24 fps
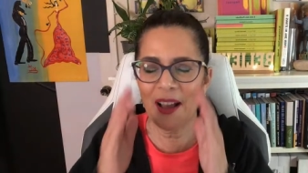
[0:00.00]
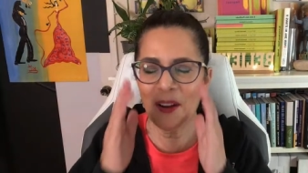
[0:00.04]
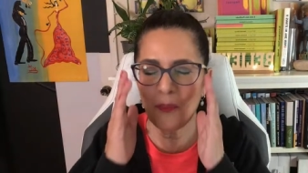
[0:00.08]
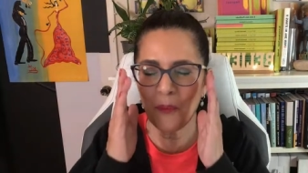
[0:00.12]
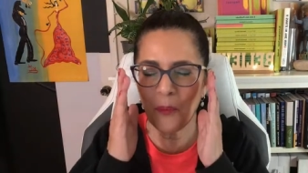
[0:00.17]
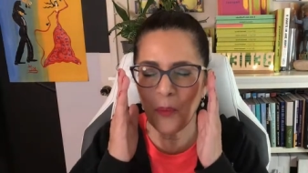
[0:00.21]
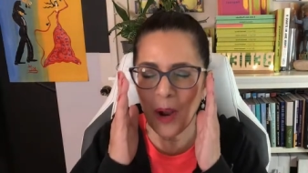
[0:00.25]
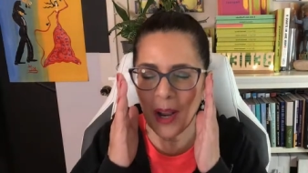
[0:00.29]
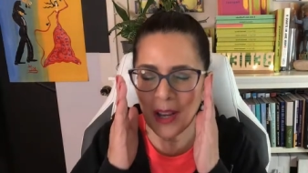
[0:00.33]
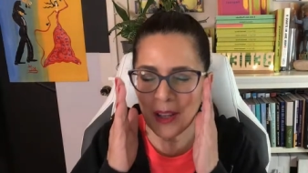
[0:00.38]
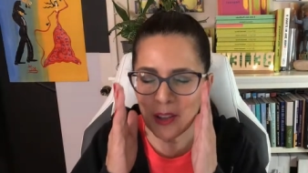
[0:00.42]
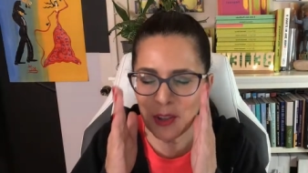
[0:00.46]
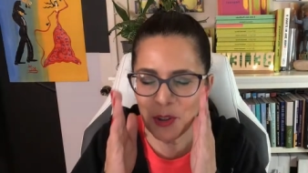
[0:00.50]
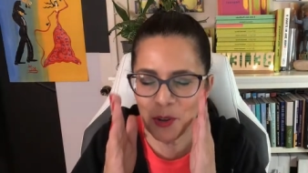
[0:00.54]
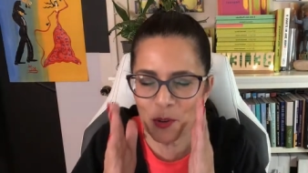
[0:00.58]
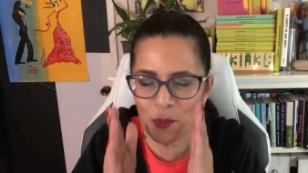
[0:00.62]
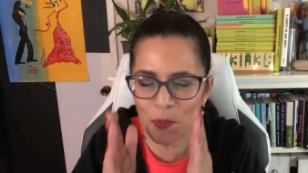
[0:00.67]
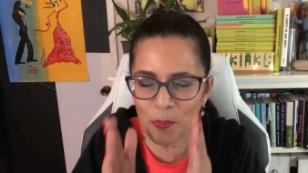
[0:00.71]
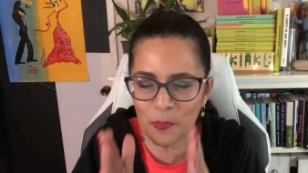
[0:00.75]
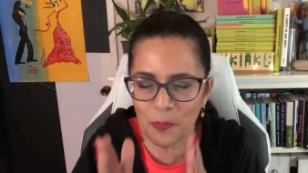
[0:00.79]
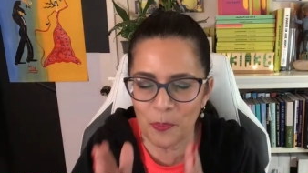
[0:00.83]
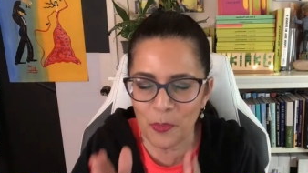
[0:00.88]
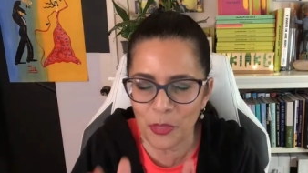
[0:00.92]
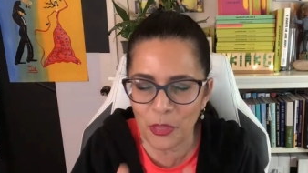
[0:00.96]
what
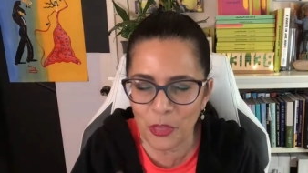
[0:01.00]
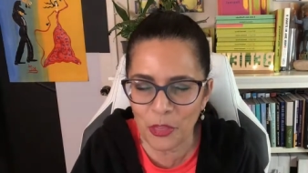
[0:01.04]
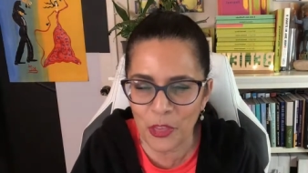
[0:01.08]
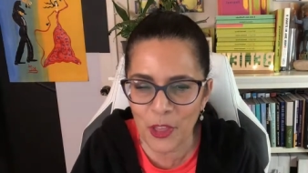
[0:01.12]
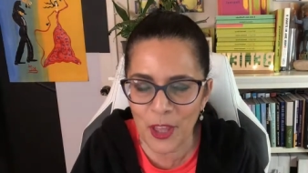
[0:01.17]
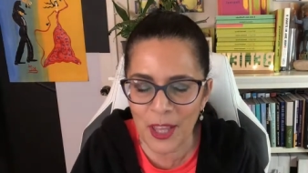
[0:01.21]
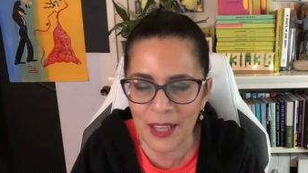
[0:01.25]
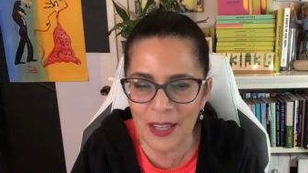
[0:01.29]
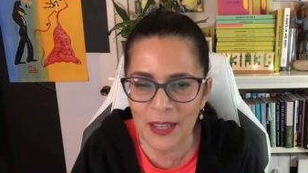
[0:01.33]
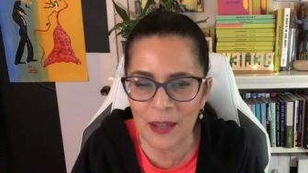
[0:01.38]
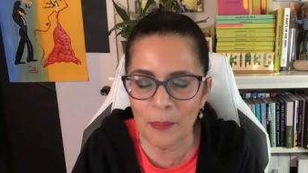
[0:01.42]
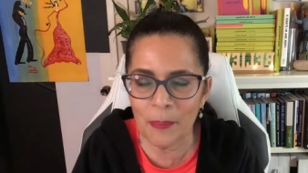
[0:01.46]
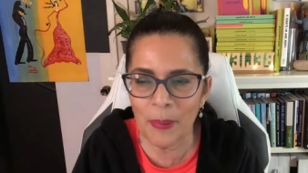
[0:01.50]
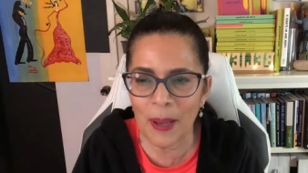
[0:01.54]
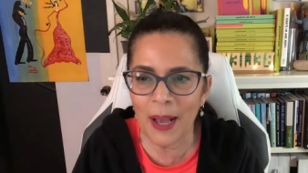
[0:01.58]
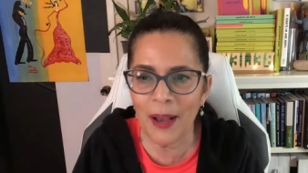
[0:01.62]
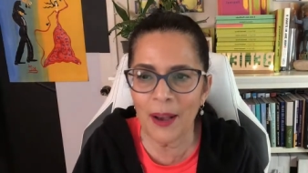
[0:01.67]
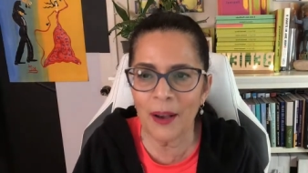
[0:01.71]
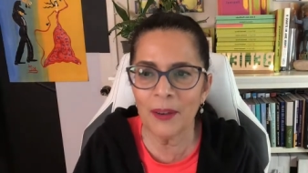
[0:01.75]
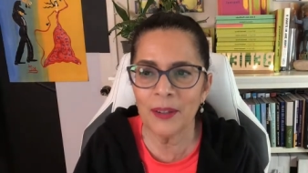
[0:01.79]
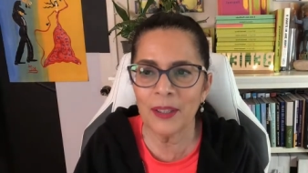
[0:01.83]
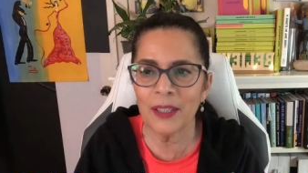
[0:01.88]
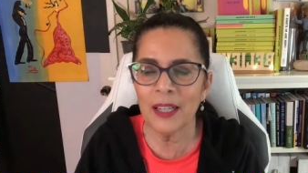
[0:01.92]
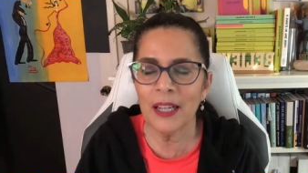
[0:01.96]
you think
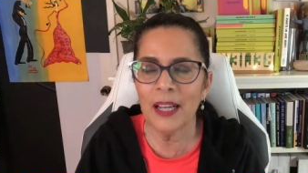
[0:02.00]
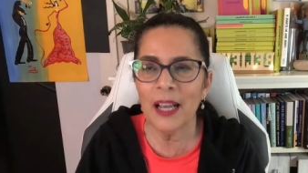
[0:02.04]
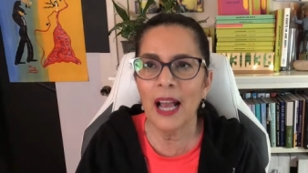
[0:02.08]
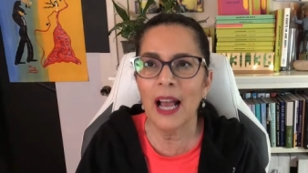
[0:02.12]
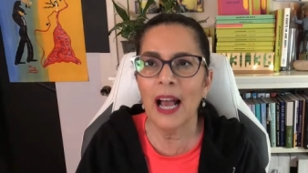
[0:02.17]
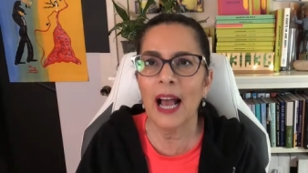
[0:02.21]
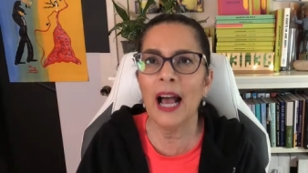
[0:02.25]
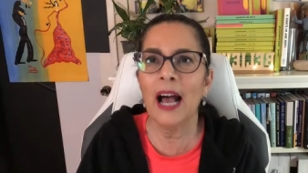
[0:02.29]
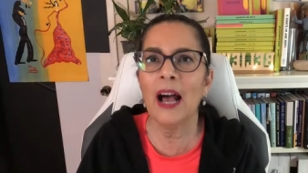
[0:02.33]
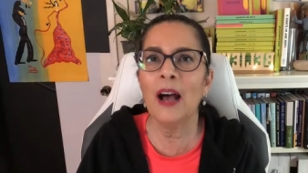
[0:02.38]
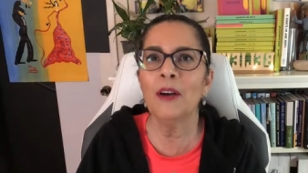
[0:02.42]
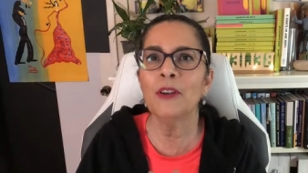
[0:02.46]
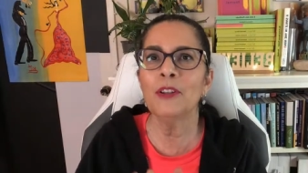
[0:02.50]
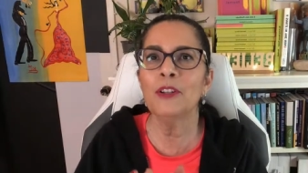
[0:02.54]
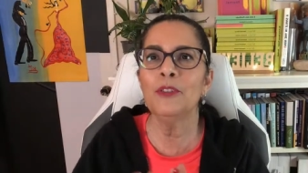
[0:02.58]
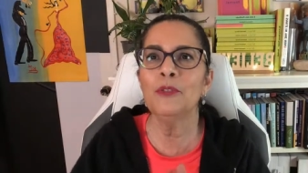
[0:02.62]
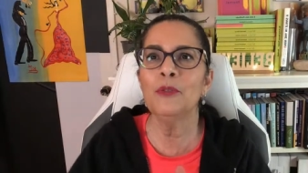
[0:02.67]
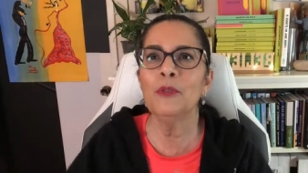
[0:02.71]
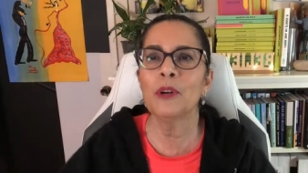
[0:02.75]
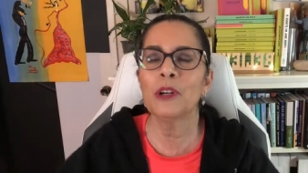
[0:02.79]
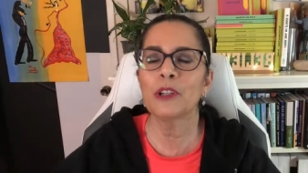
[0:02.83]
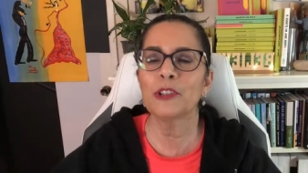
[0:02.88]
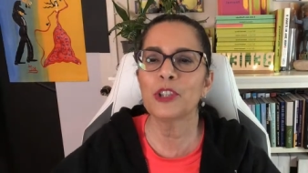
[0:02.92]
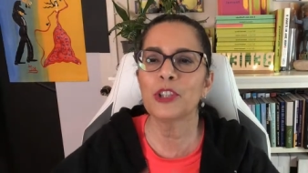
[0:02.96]
about, how
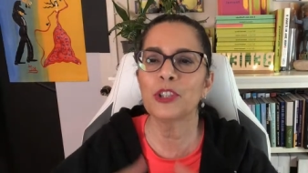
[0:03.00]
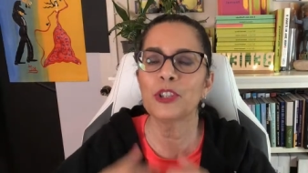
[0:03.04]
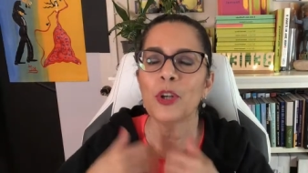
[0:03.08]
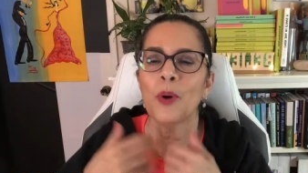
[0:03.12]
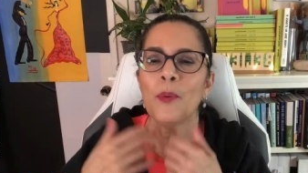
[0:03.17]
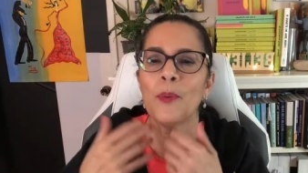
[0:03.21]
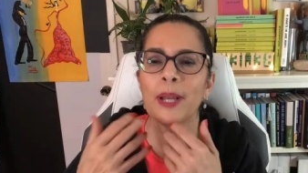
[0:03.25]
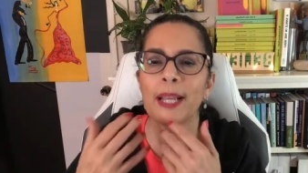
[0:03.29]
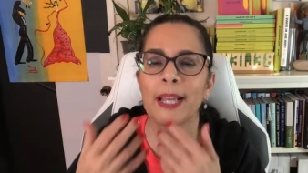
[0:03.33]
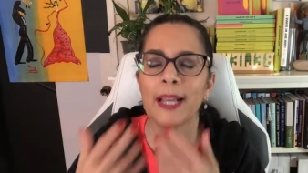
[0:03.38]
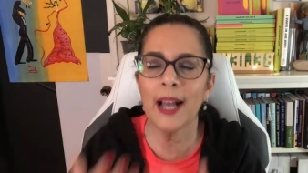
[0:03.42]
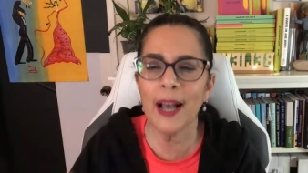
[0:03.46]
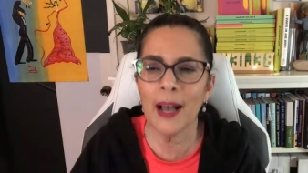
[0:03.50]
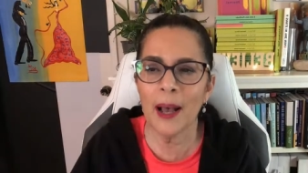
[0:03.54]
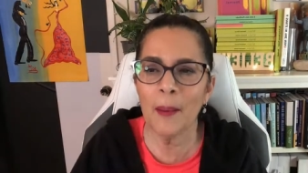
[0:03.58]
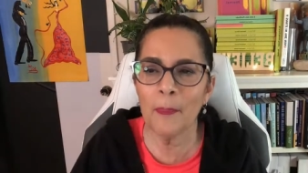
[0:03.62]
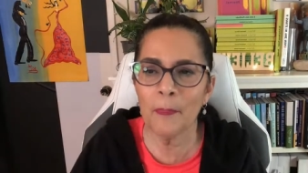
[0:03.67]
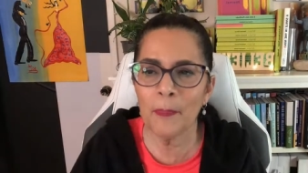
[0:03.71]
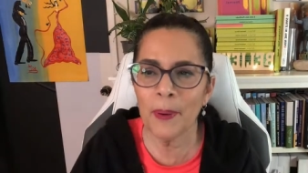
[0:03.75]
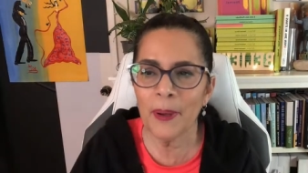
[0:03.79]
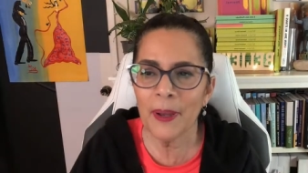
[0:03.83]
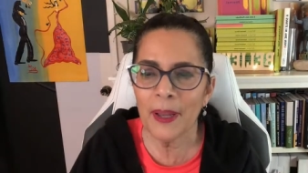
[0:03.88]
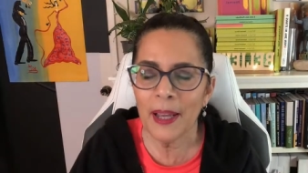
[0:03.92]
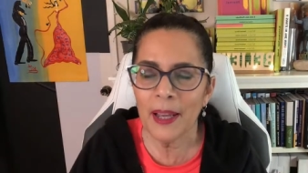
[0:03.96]
you are showing
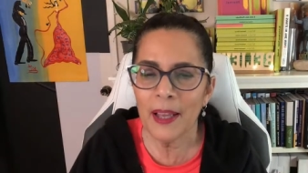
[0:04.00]
up.